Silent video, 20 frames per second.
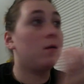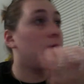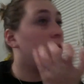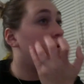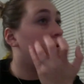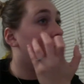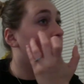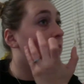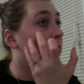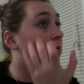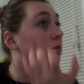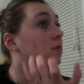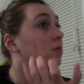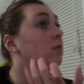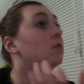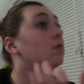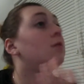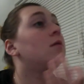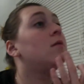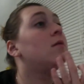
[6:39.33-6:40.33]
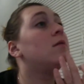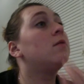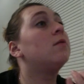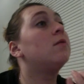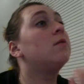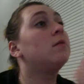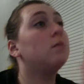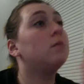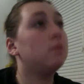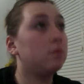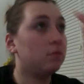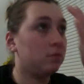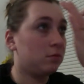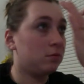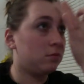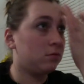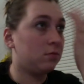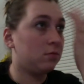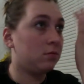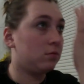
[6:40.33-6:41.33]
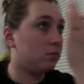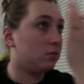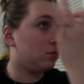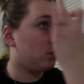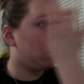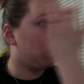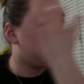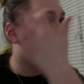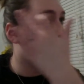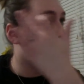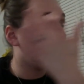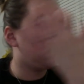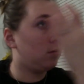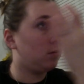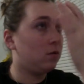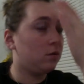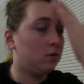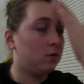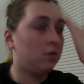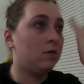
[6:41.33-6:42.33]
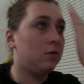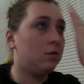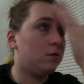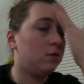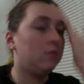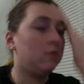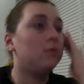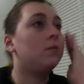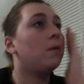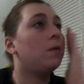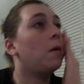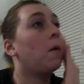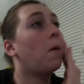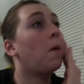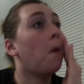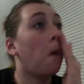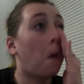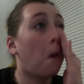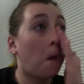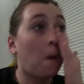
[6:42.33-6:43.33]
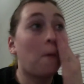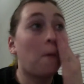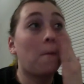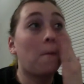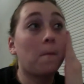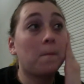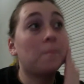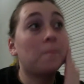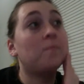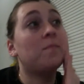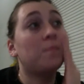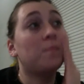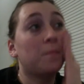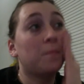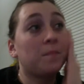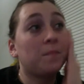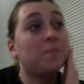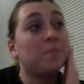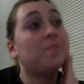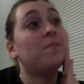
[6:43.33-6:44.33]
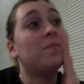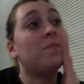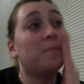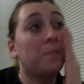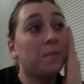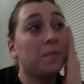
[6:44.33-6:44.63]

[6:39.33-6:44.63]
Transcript: No one is speaking in this clip.